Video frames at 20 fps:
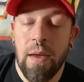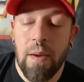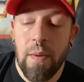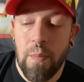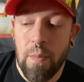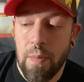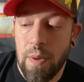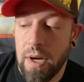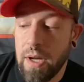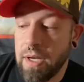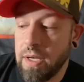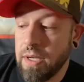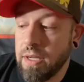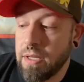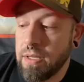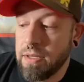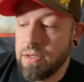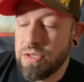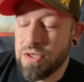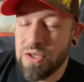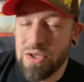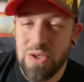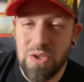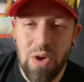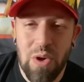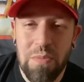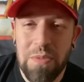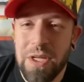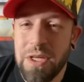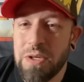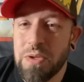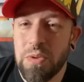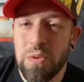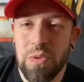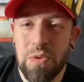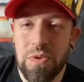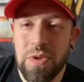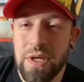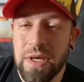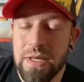But just so many
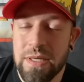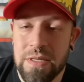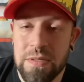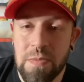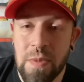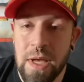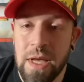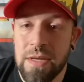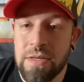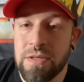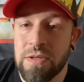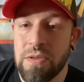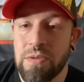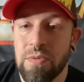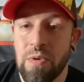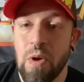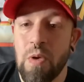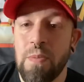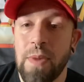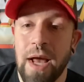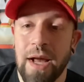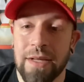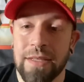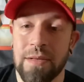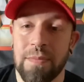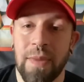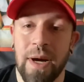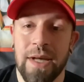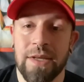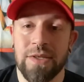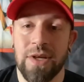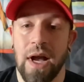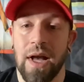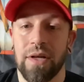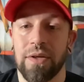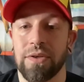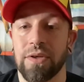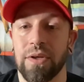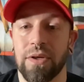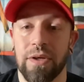cool things, man, to throw back to my
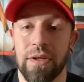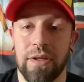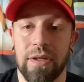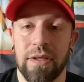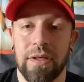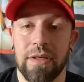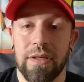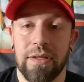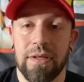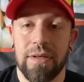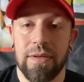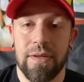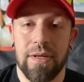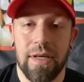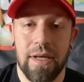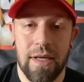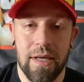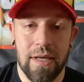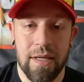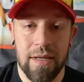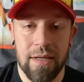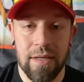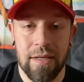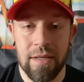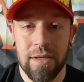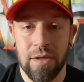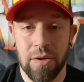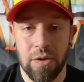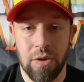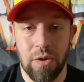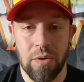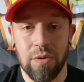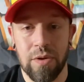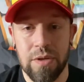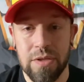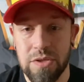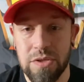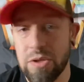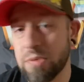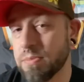childhood in the
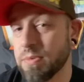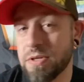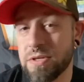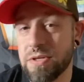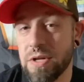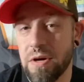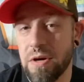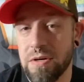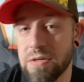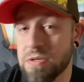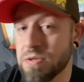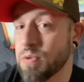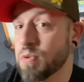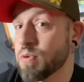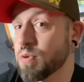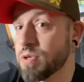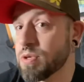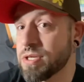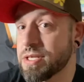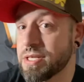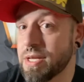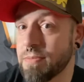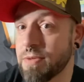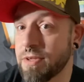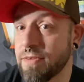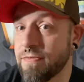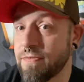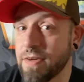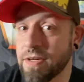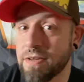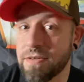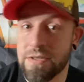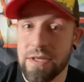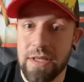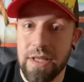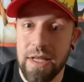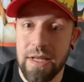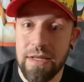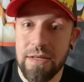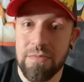current Superstars or some of the figures that
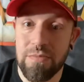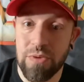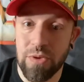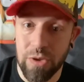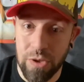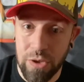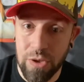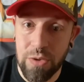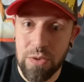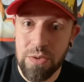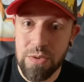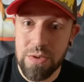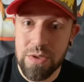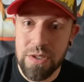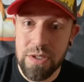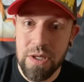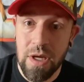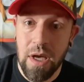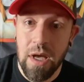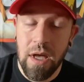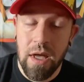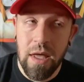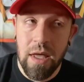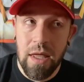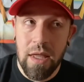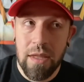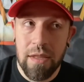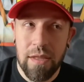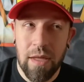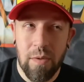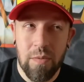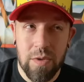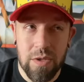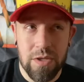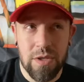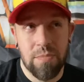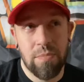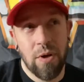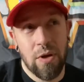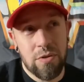they did produce that were
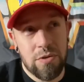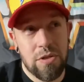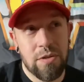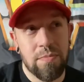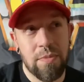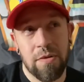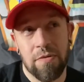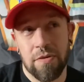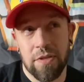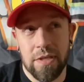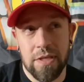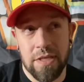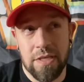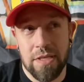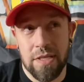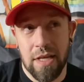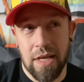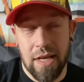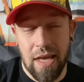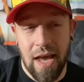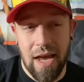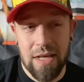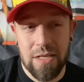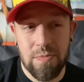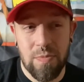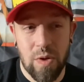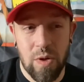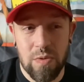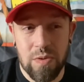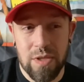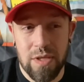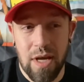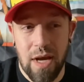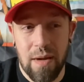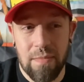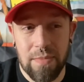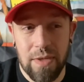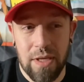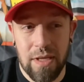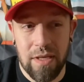supposed to be released. Like Hasbro
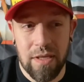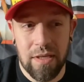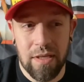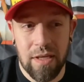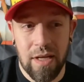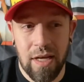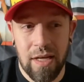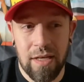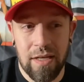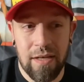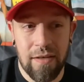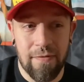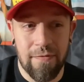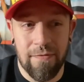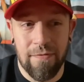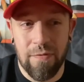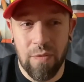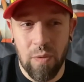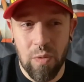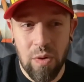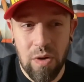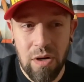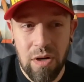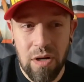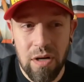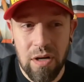stopped in 94,